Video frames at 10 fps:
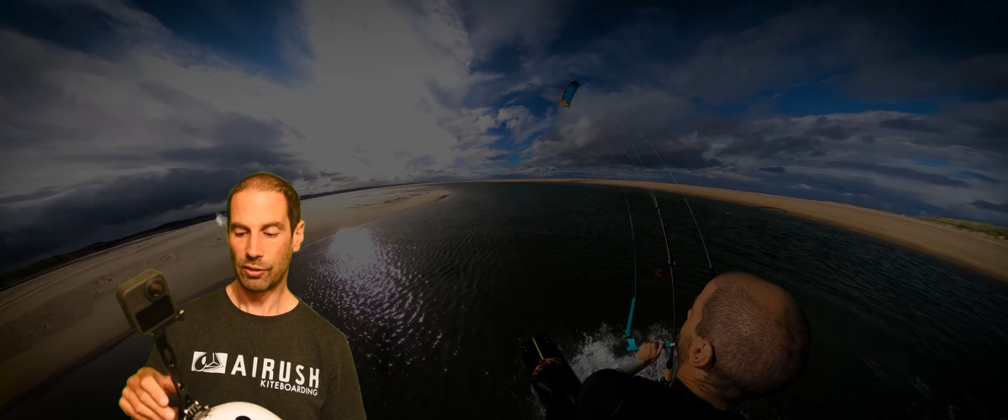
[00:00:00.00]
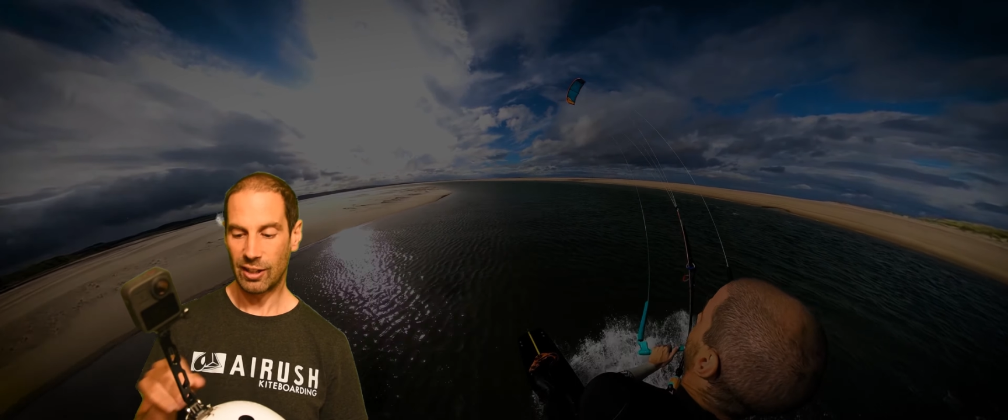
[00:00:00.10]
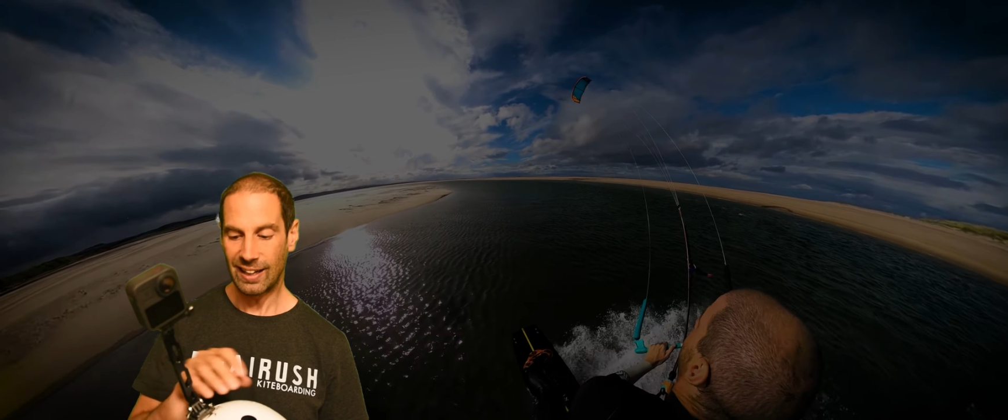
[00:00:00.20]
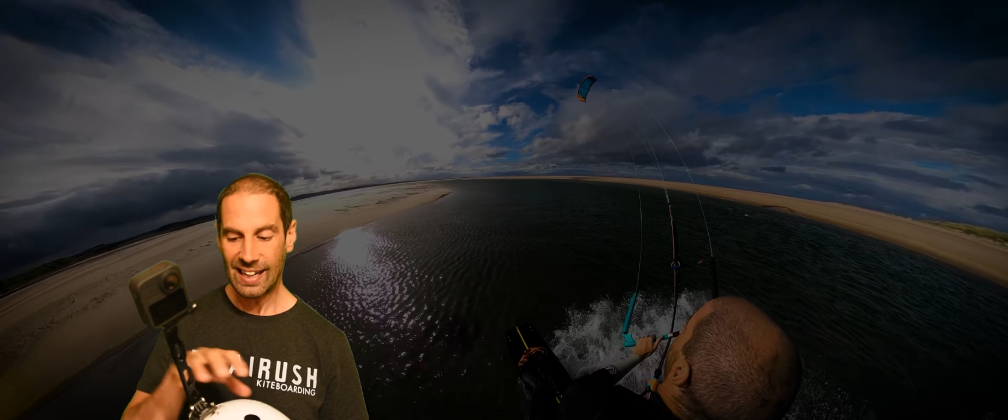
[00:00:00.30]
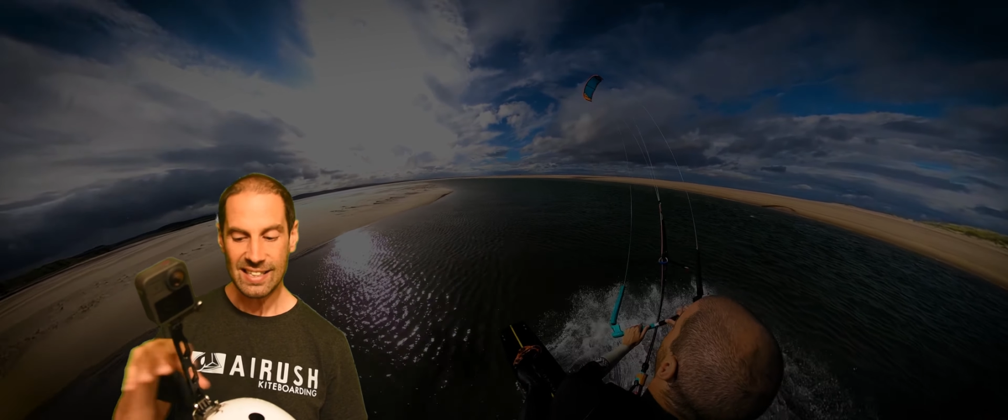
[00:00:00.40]

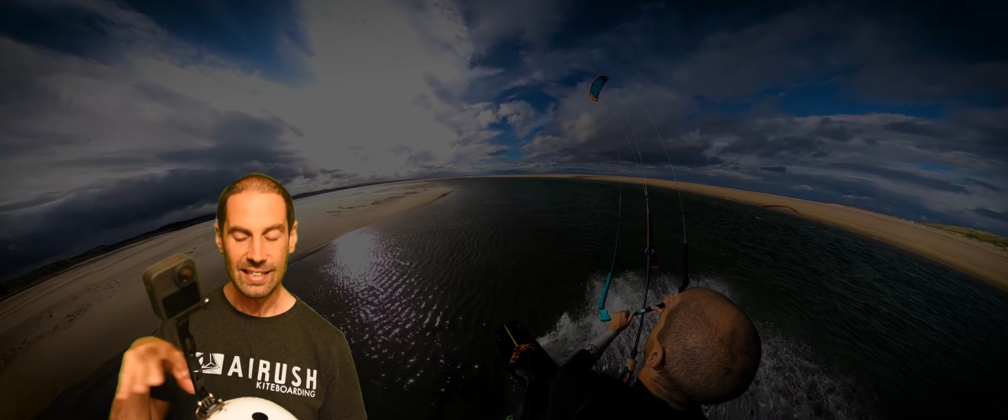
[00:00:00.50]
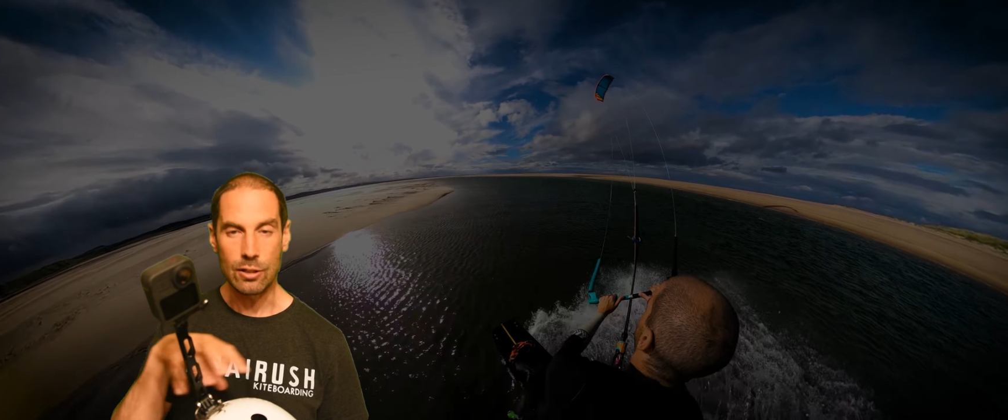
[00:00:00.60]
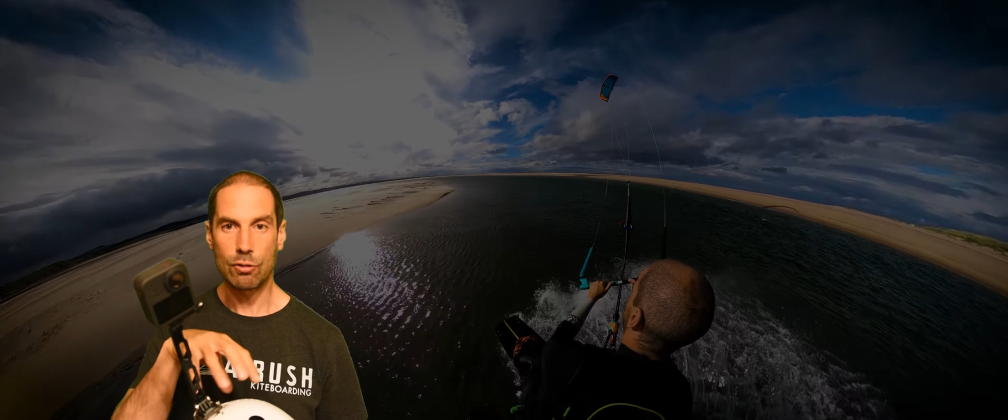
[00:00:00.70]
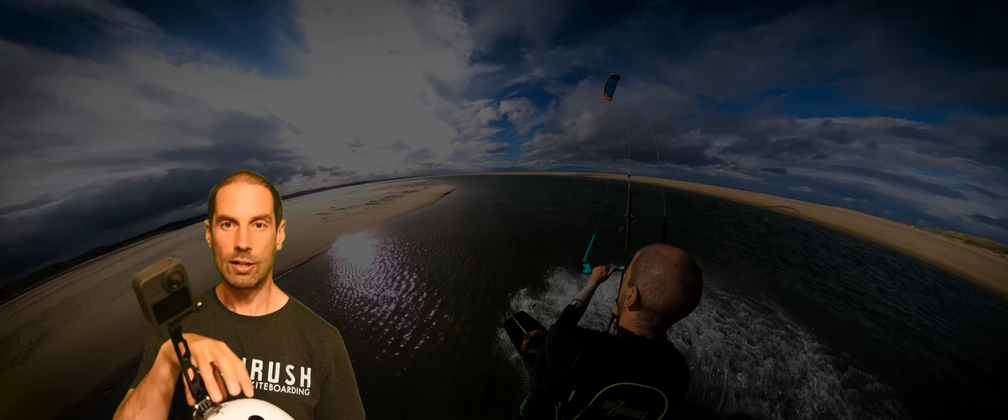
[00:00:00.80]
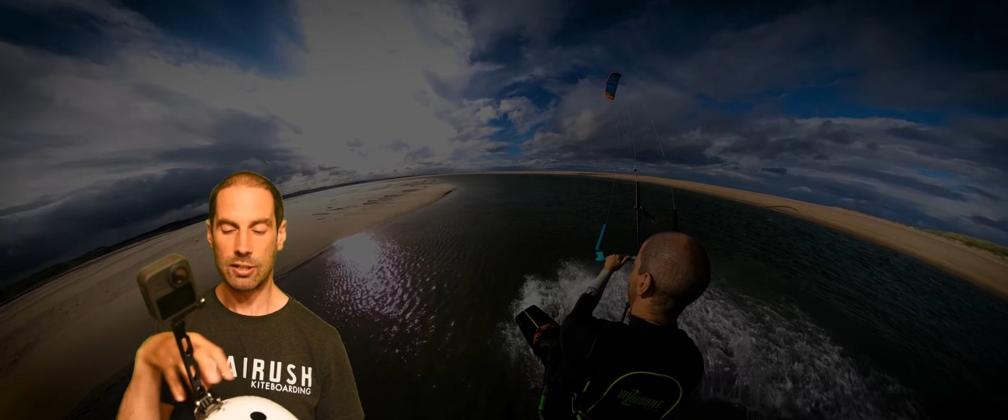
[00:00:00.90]
the less
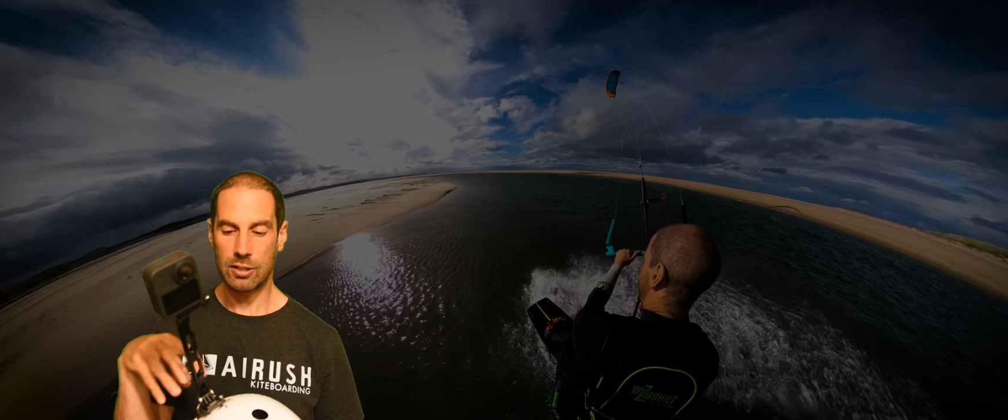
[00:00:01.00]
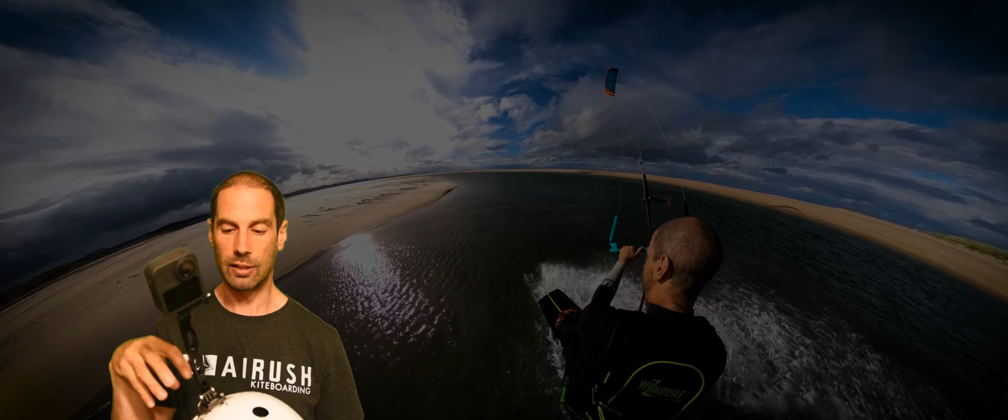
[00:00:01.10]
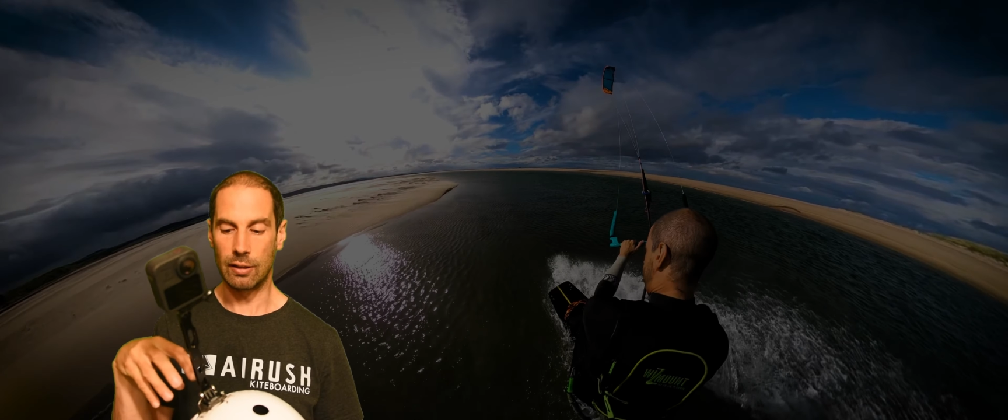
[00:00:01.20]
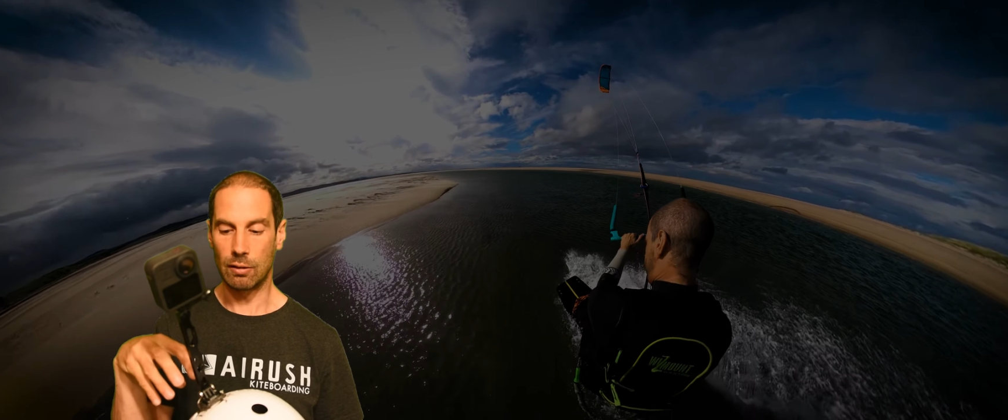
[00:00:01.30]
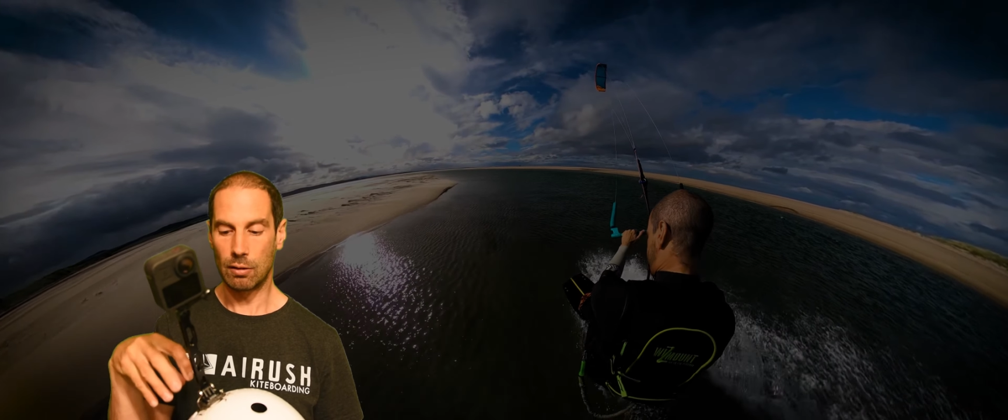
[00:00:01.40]

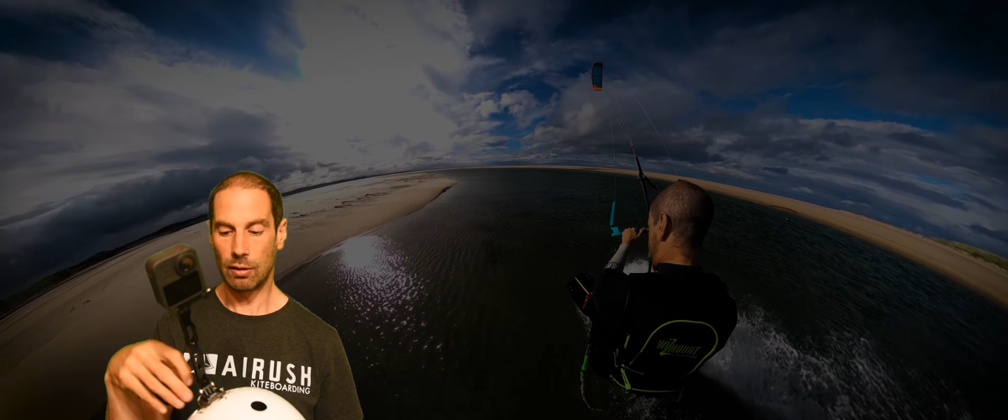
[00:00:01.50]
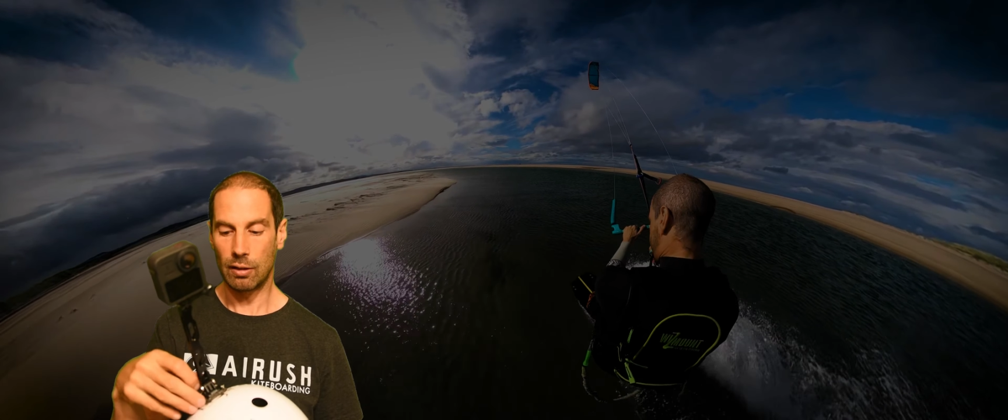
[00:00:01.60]
interesting